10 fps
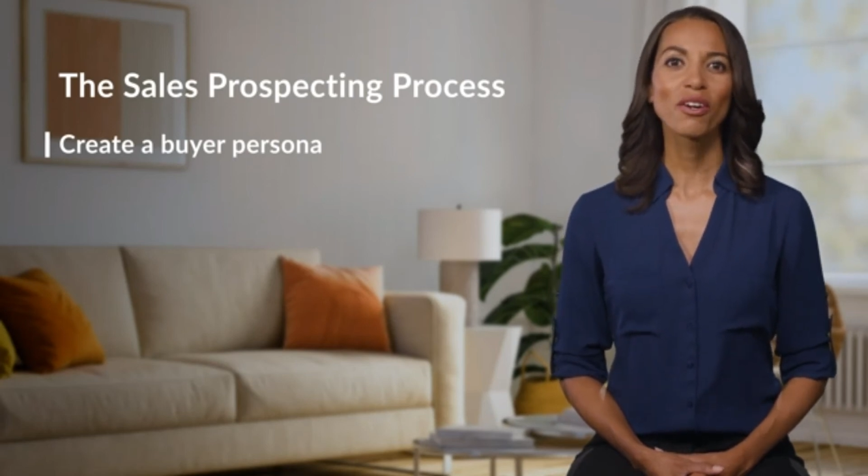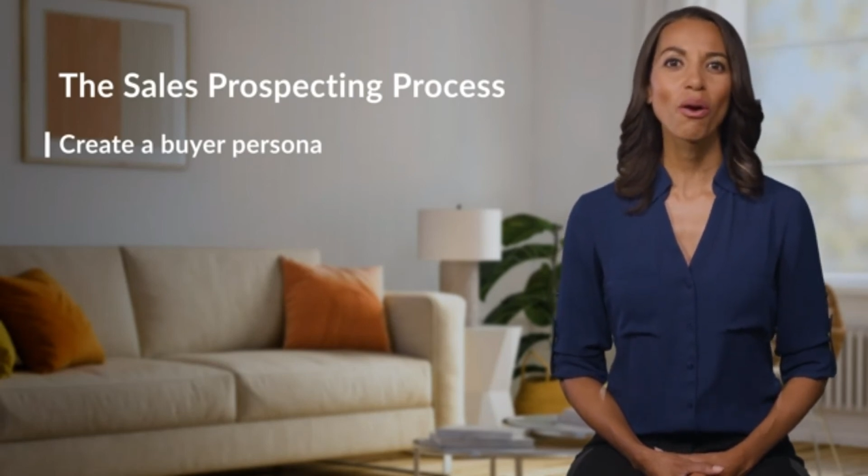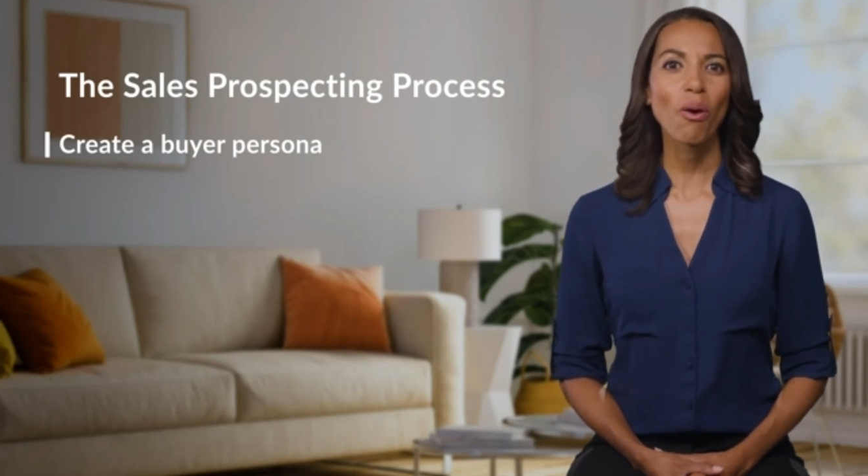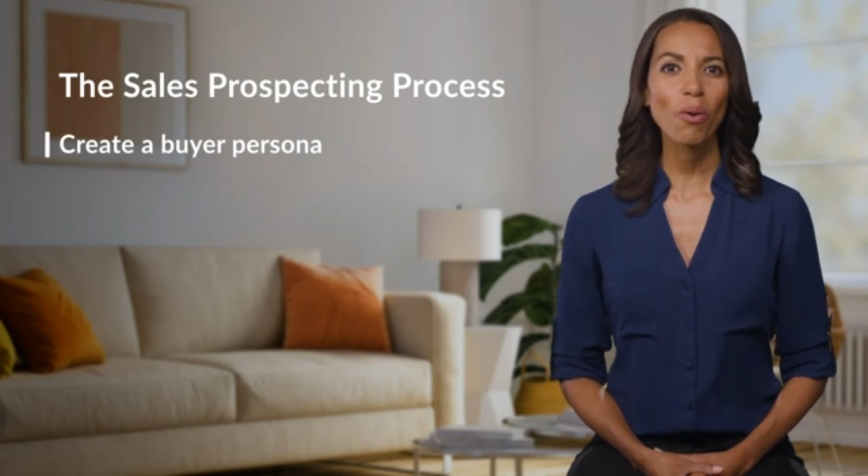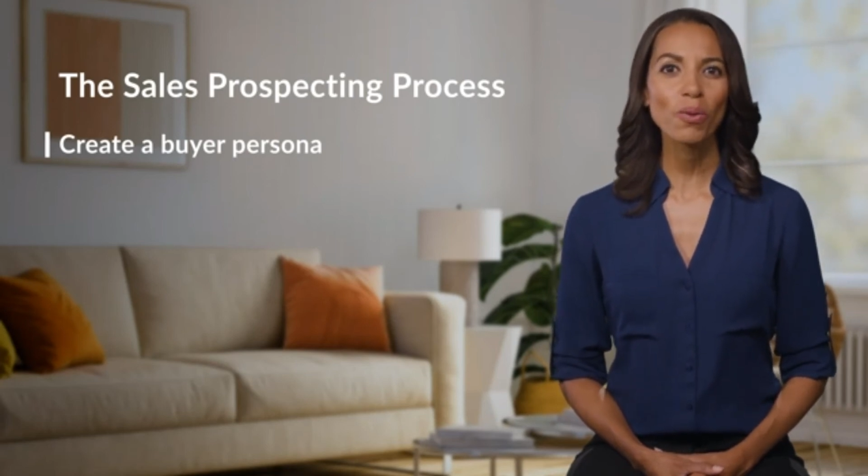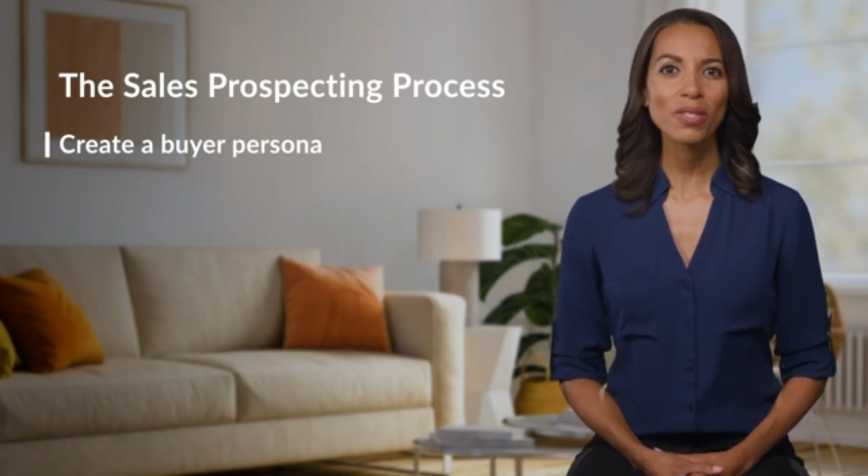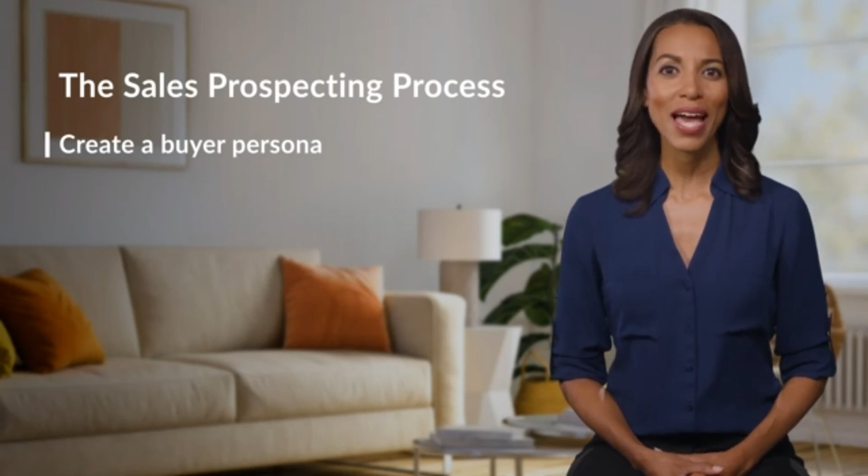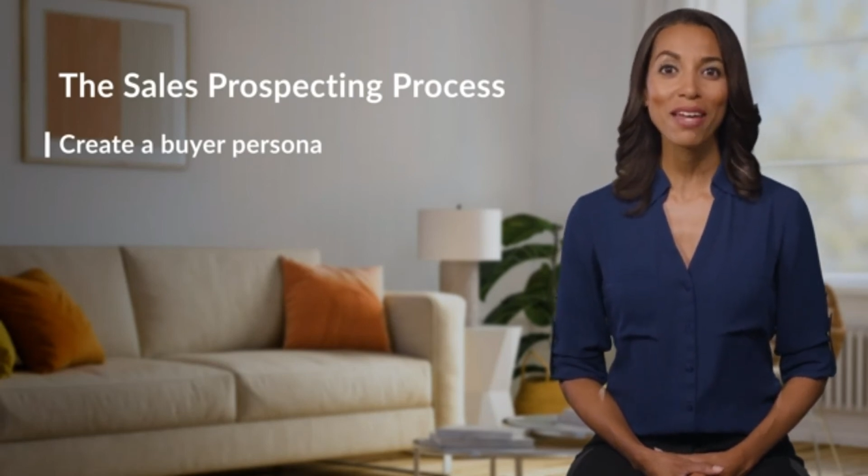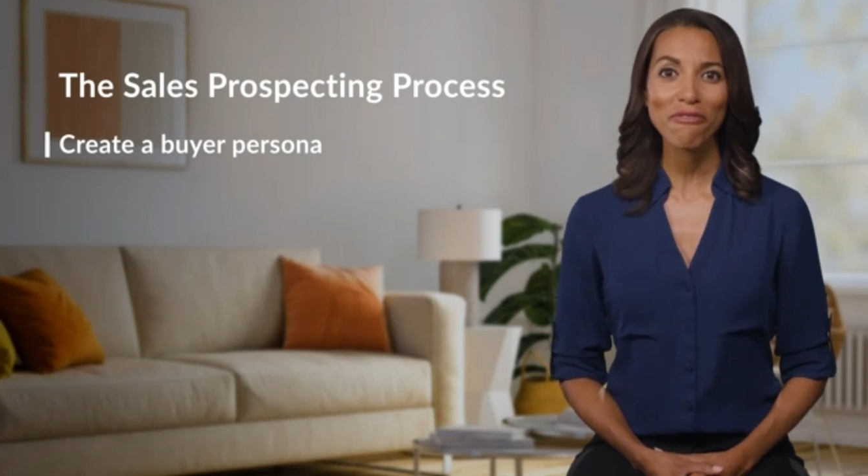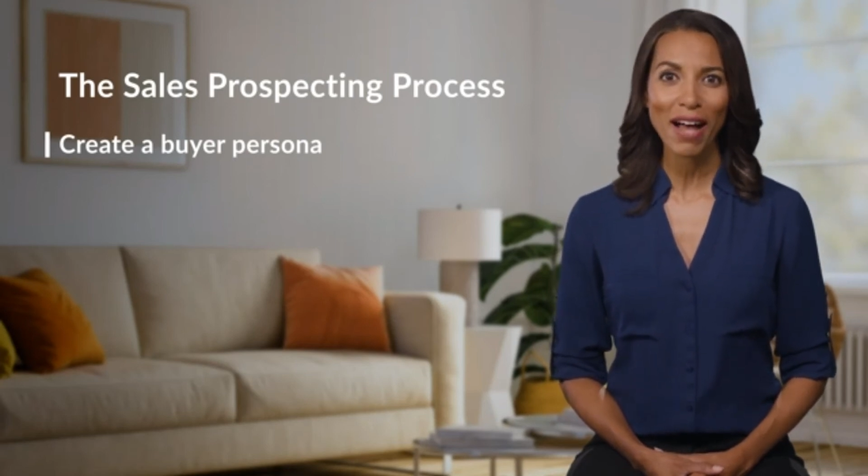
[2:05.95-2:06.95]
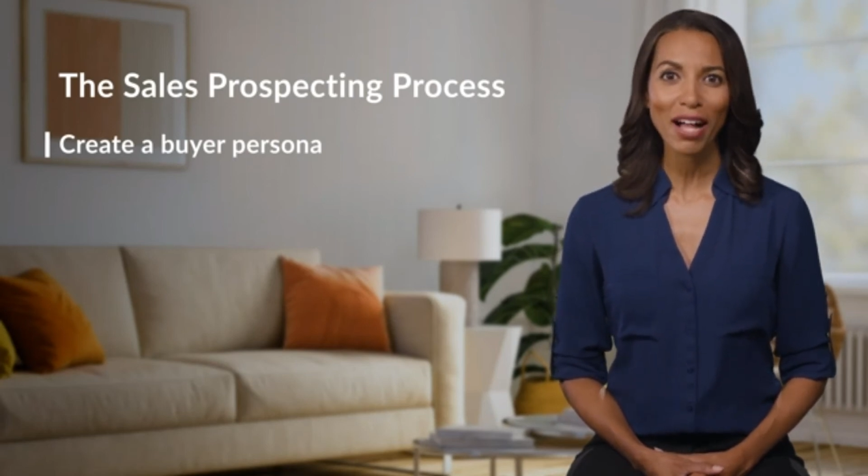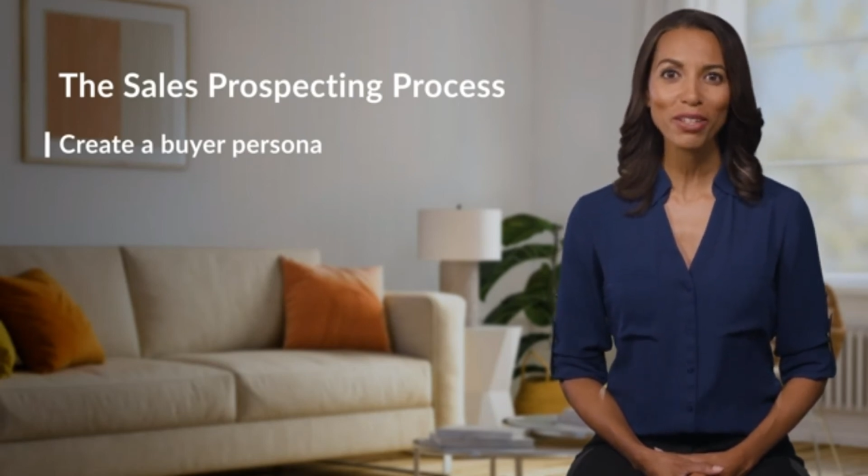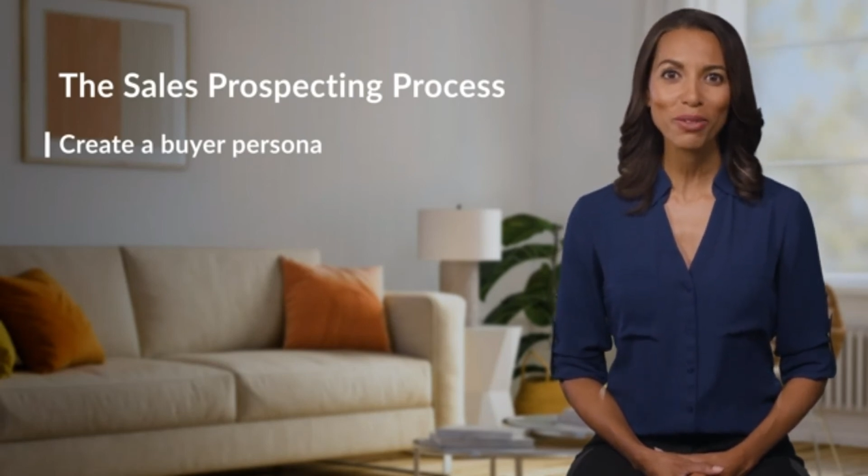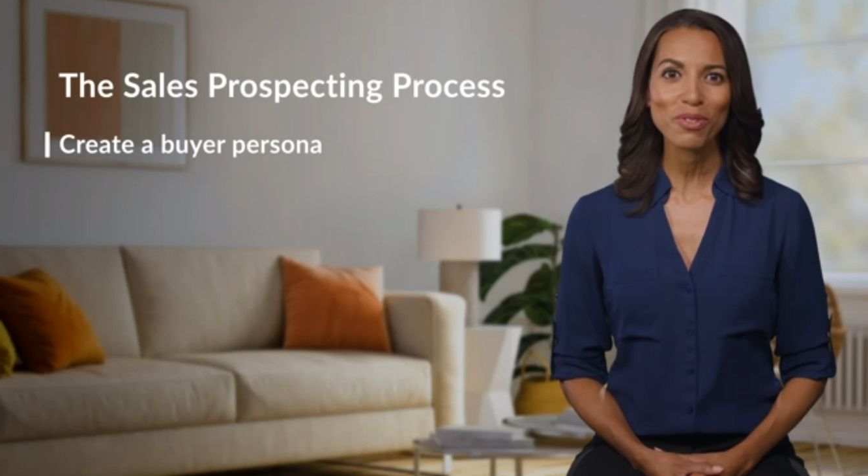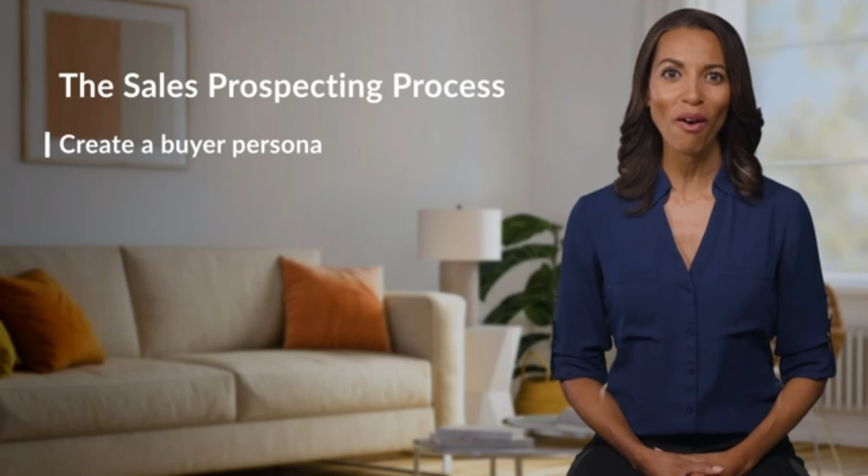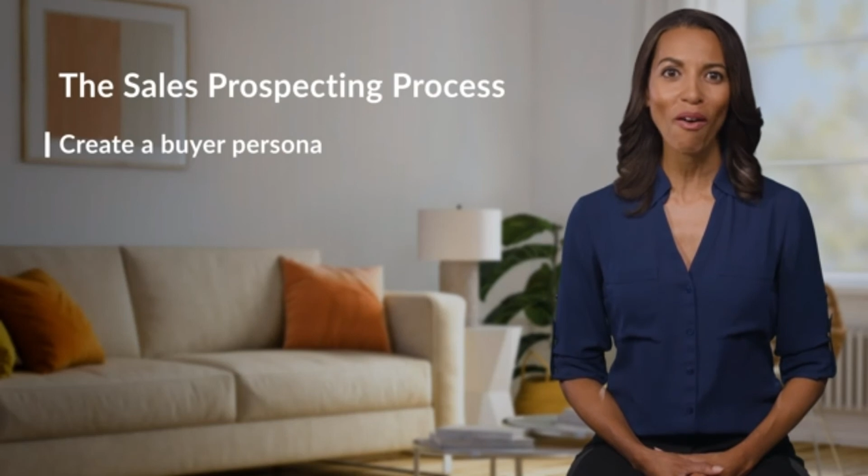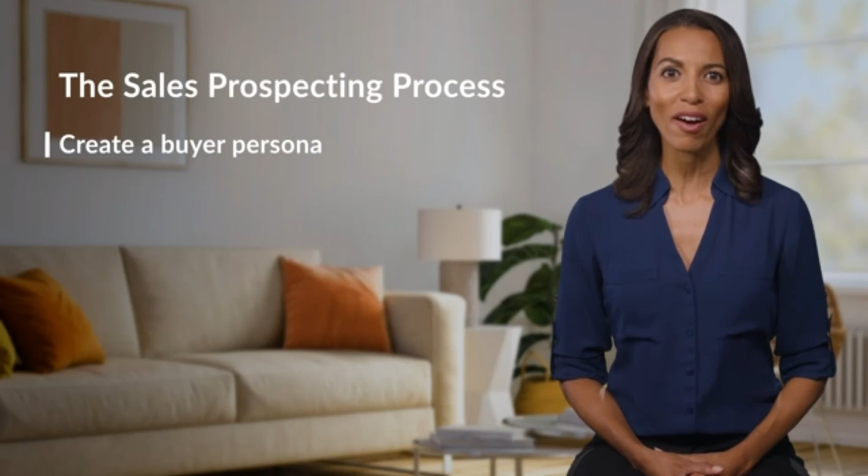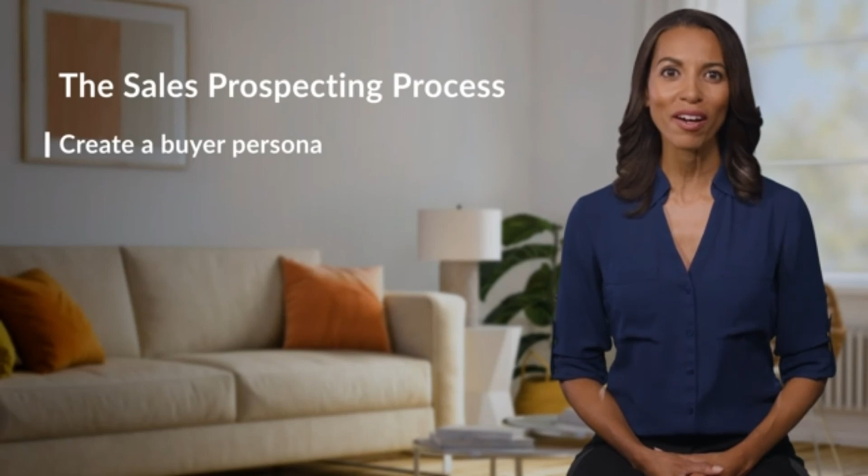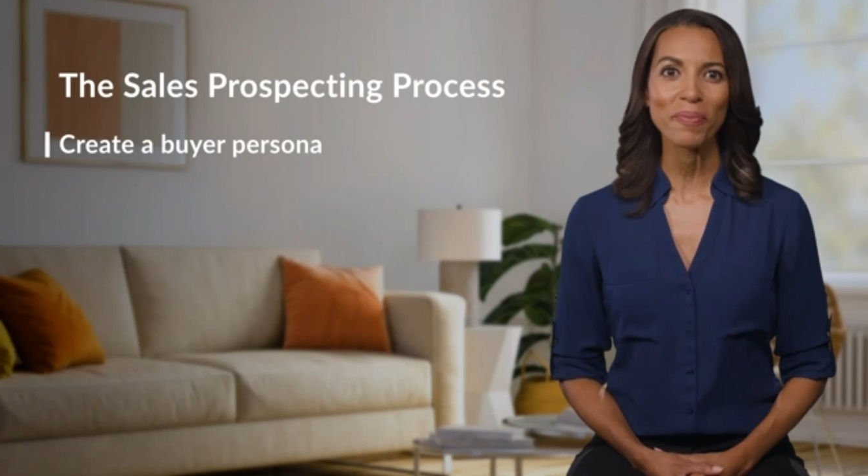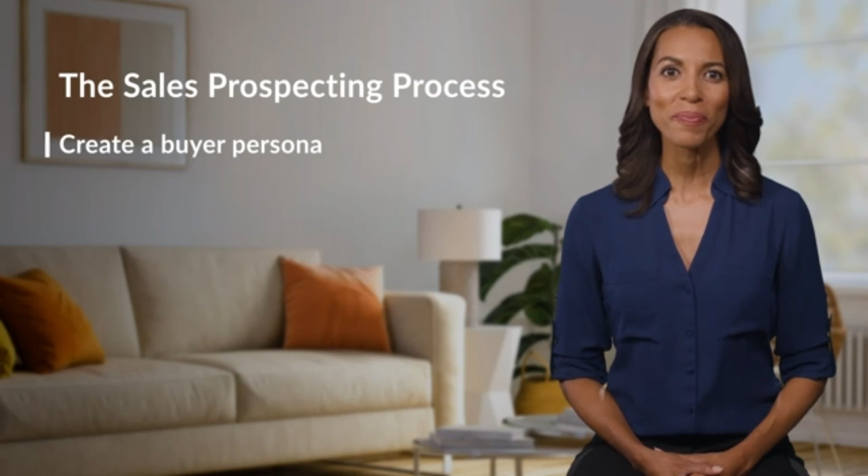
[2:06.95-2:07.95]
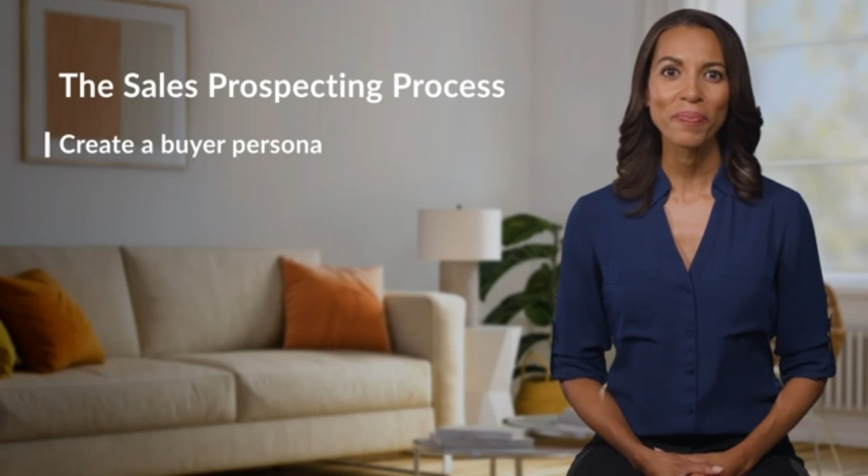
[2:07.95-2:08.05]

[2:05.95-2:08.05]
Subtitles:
goals, and values are.